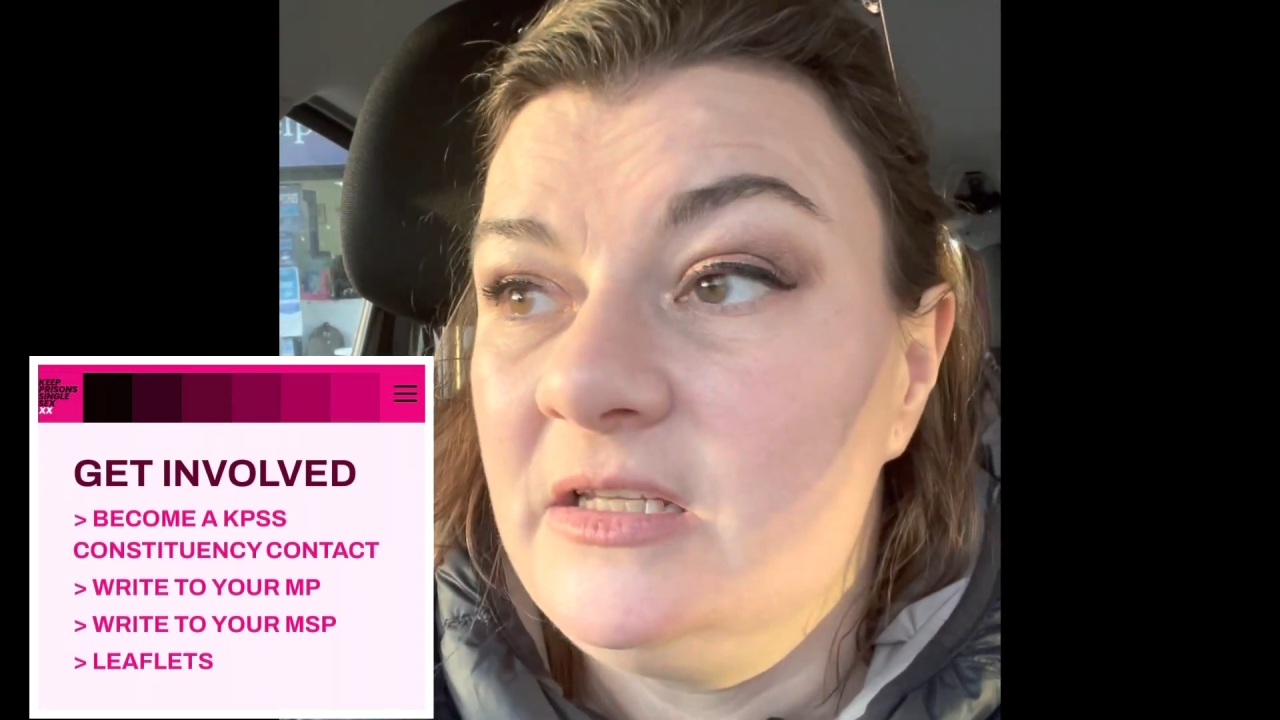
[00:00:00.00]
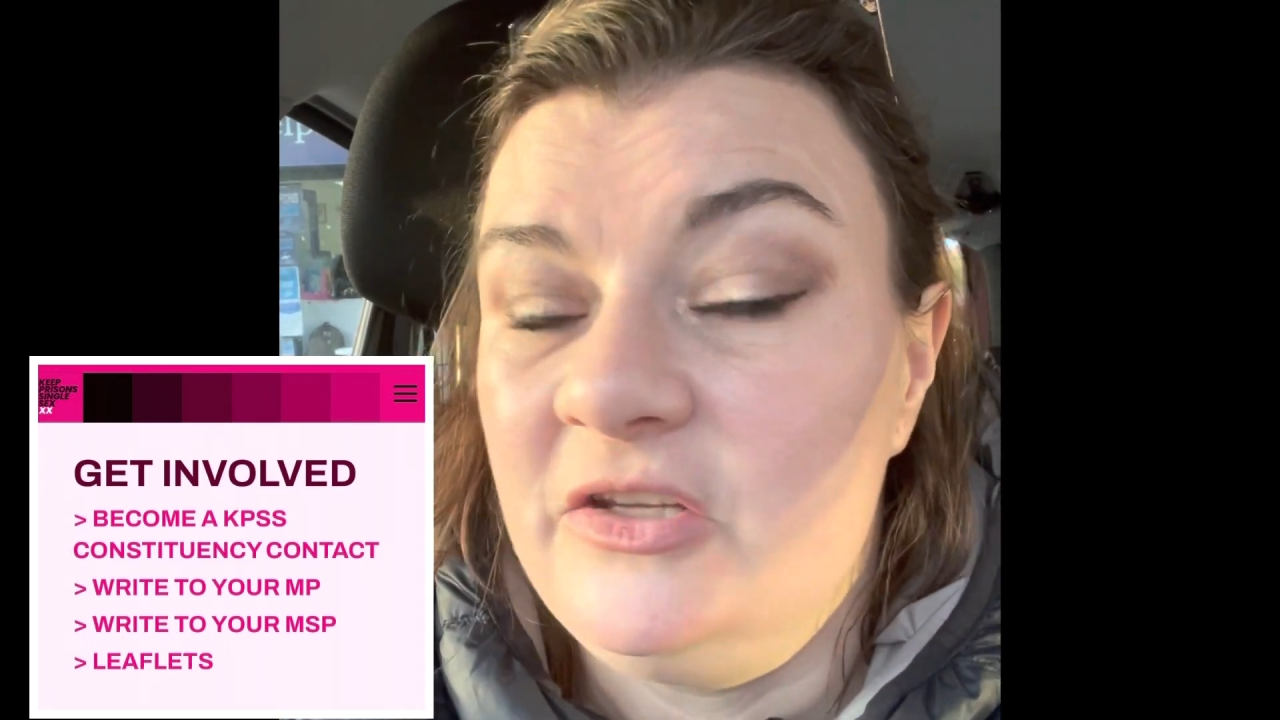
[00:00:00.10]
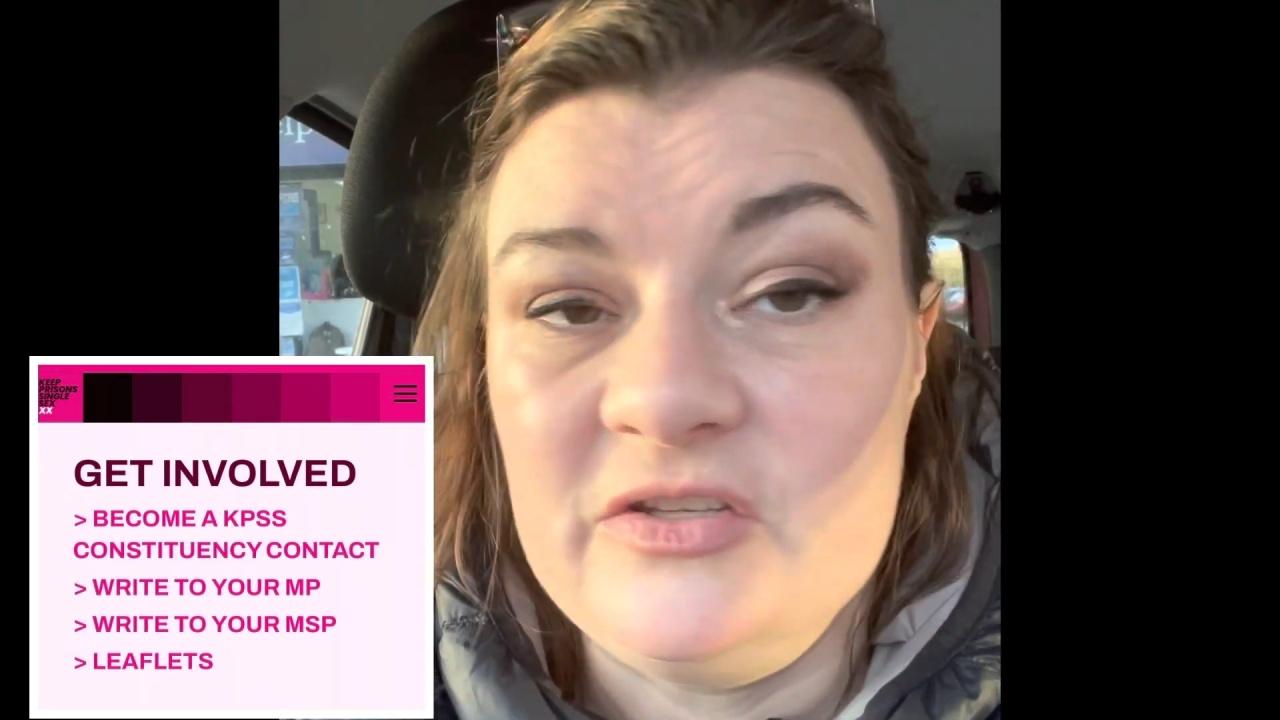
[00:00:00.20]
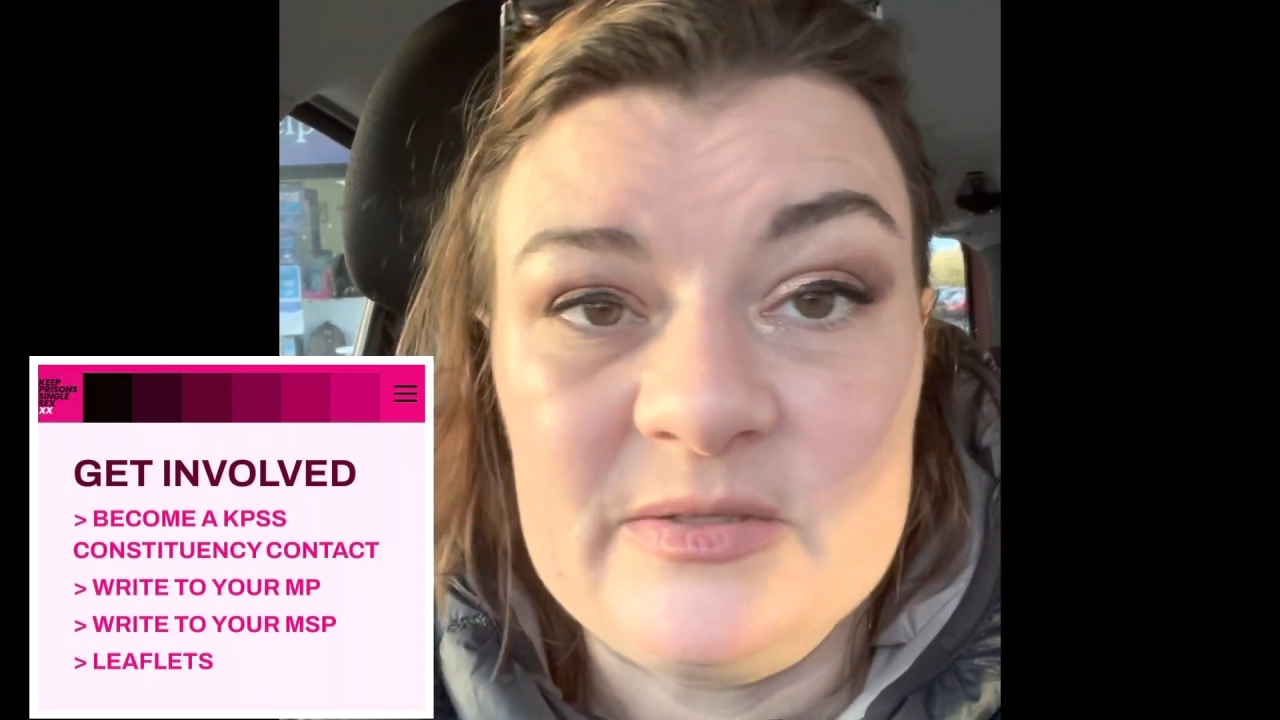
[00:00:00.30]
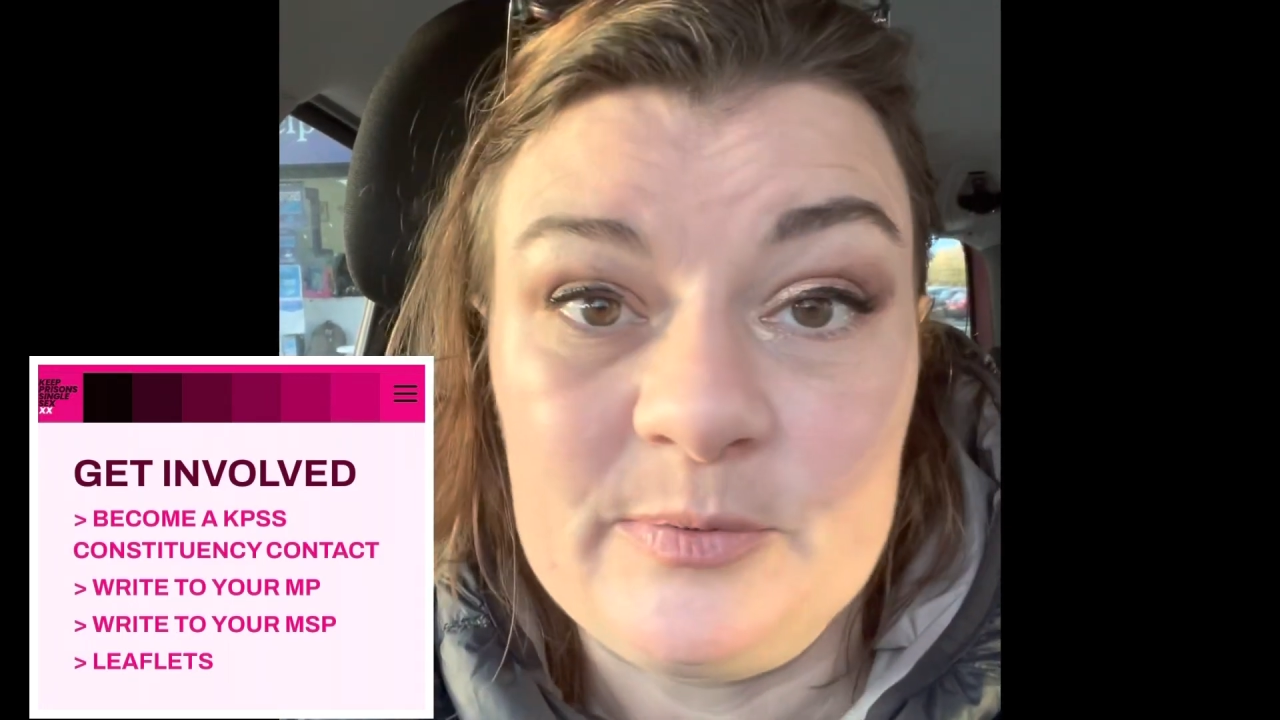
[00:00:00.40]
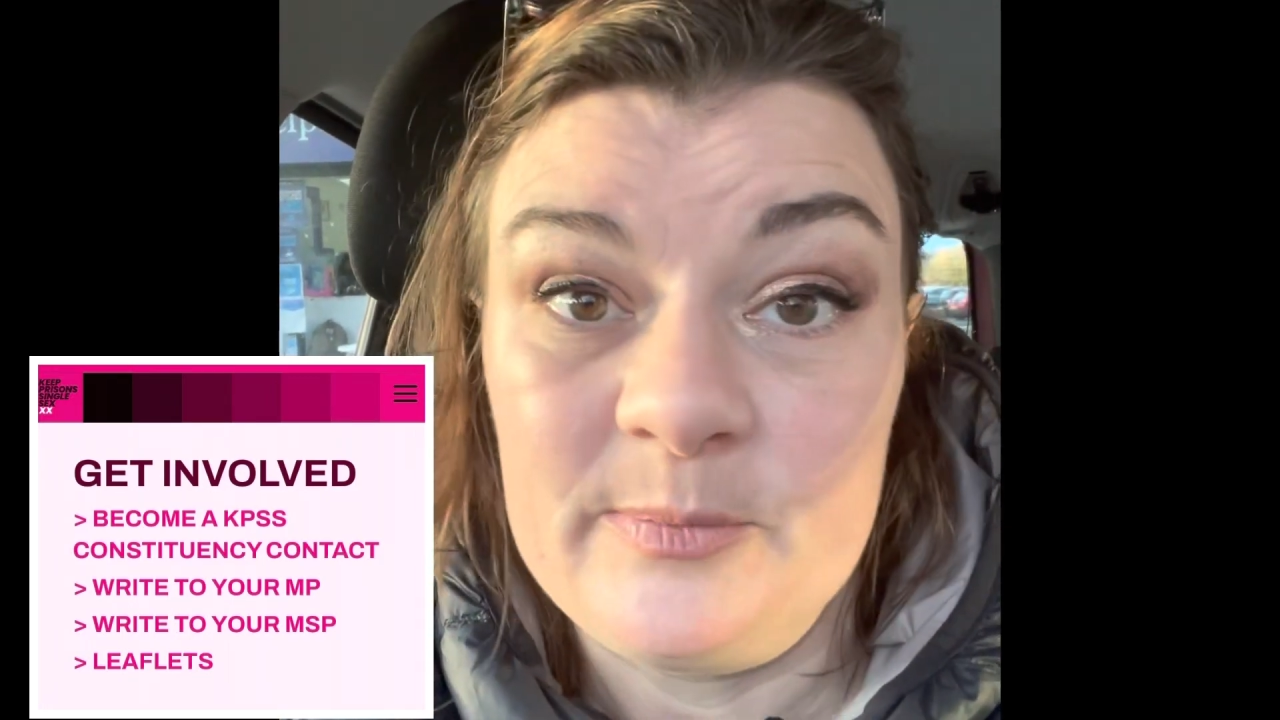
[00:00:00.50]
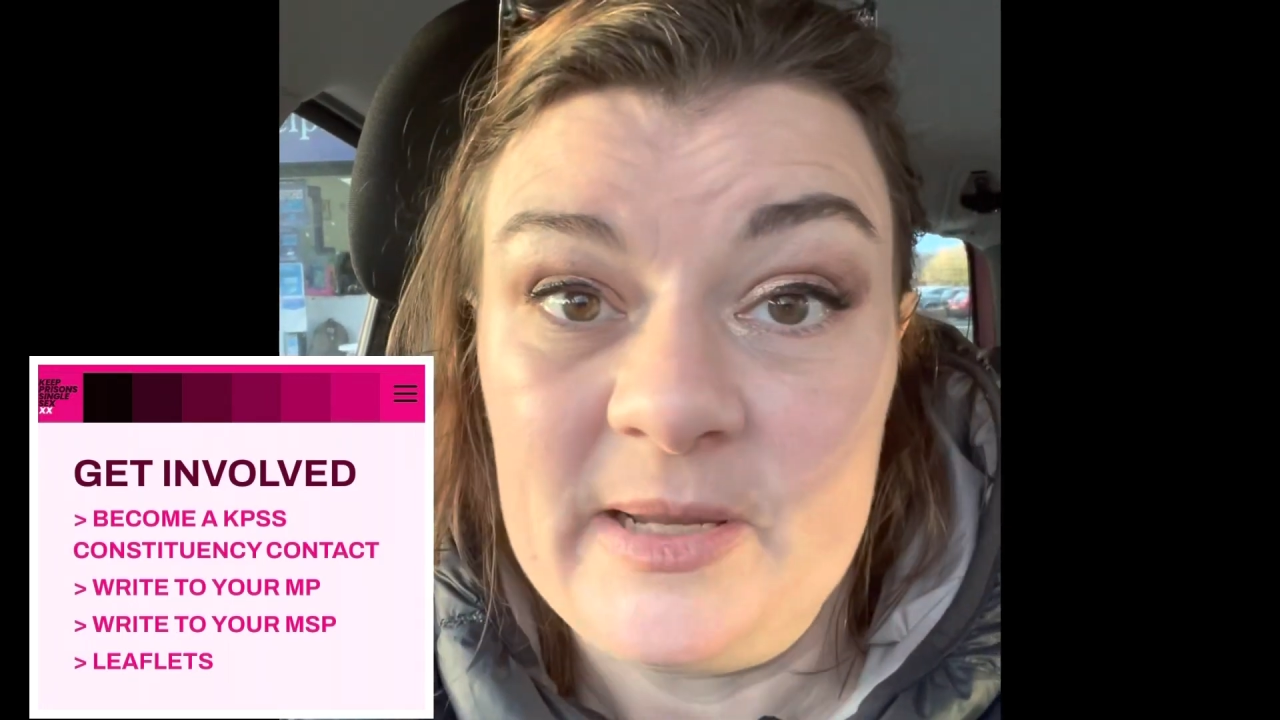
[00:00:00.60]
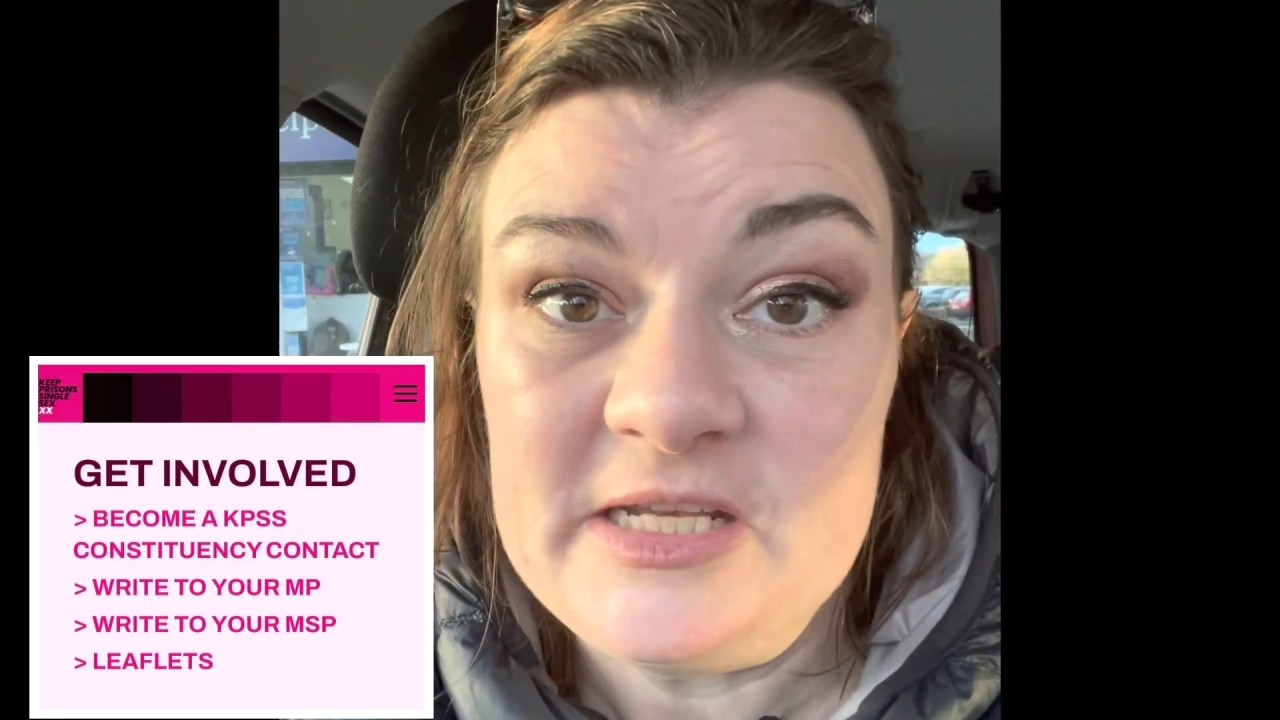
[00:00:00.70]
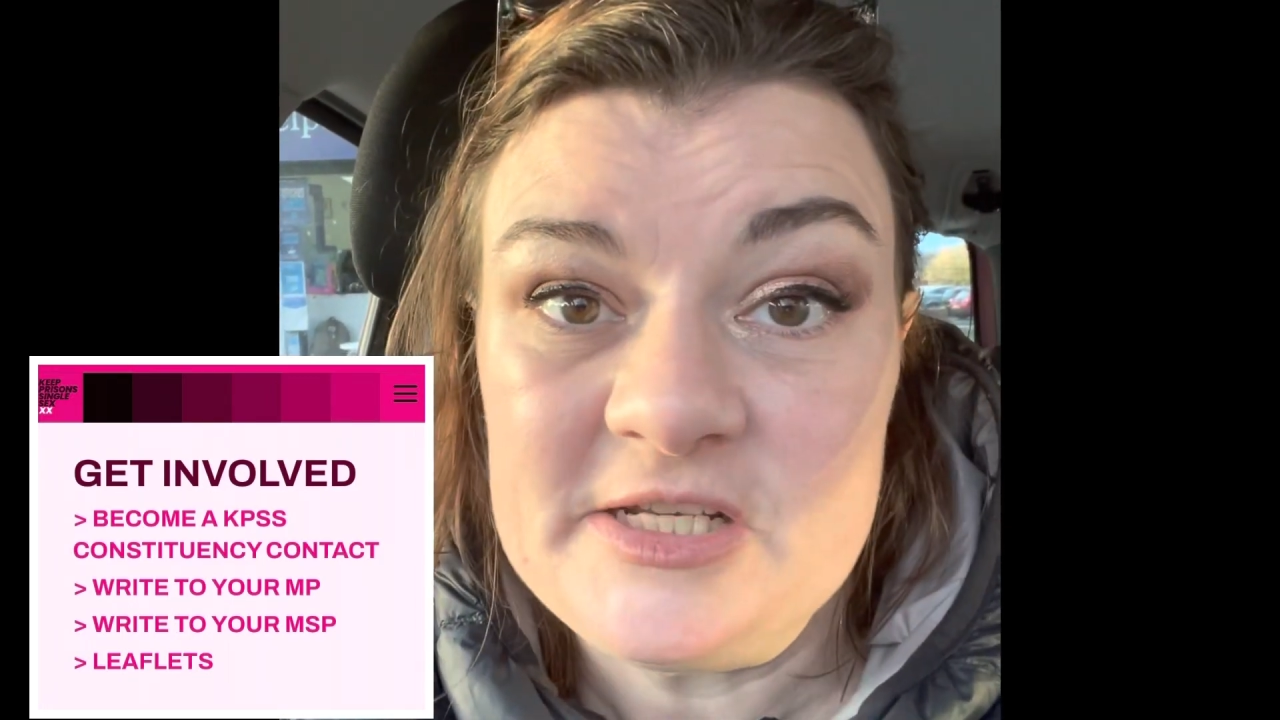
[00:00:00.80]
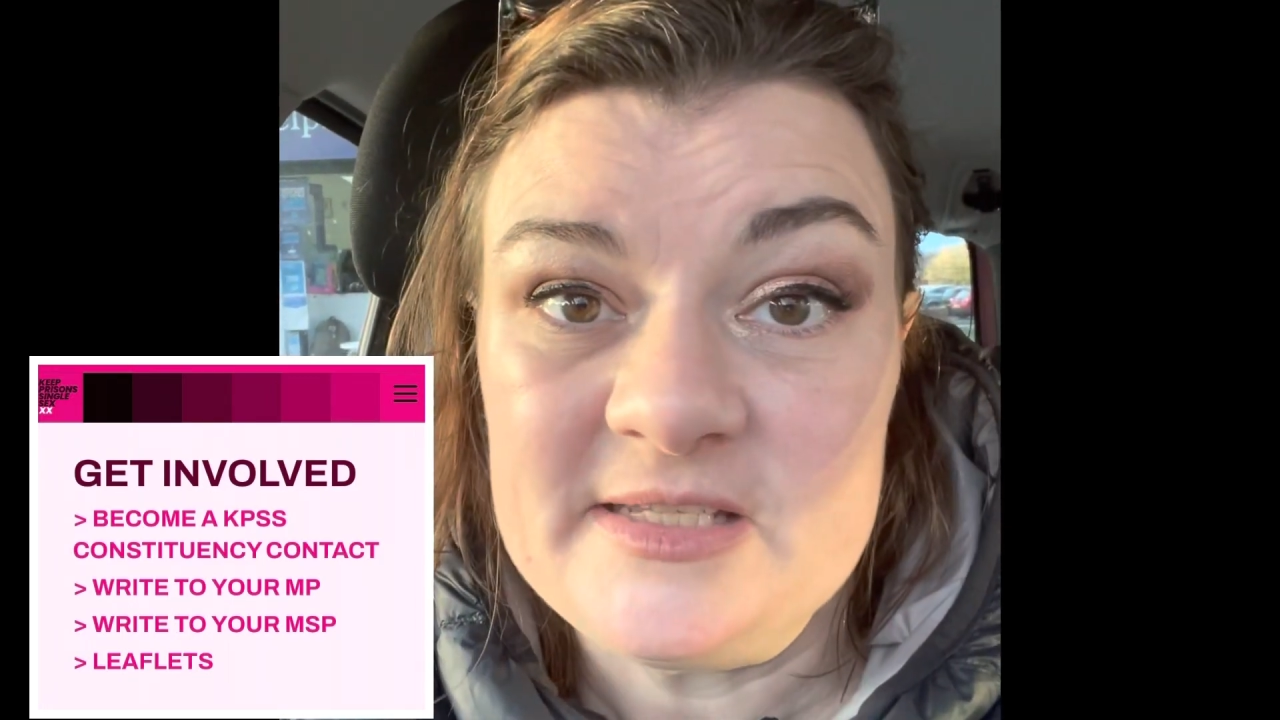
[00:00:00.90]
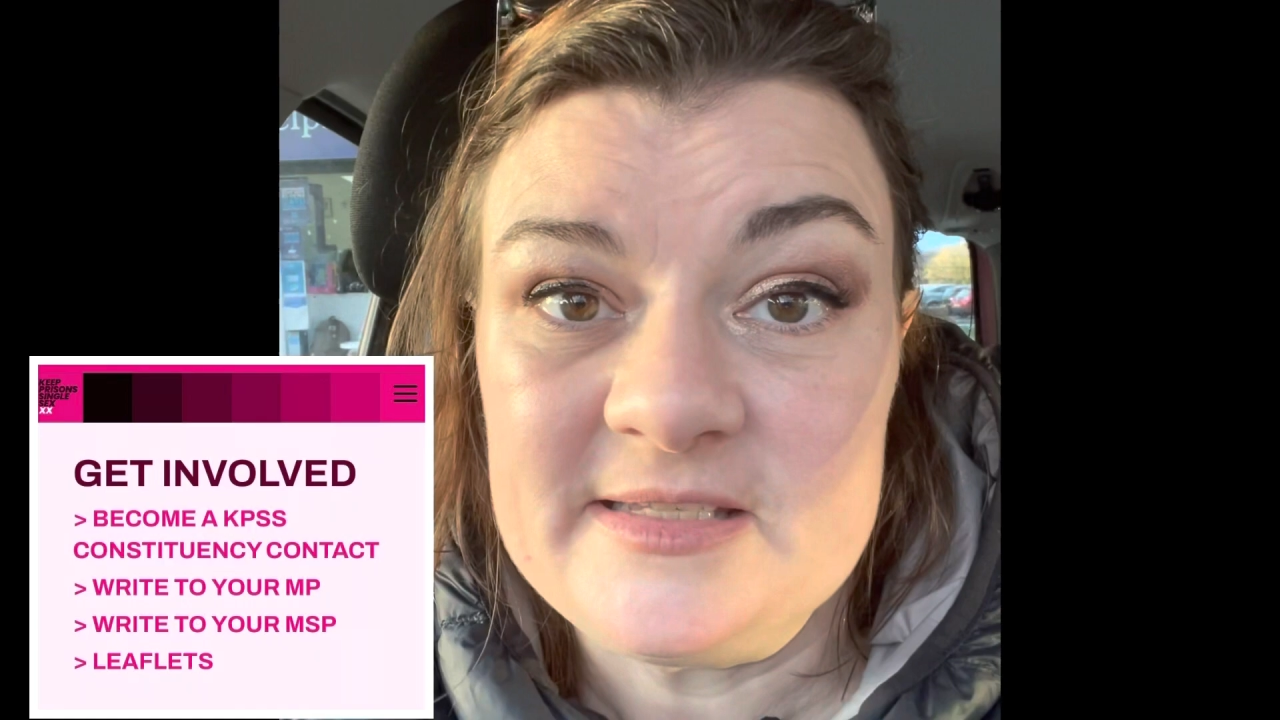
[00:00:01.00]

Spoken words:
used a probation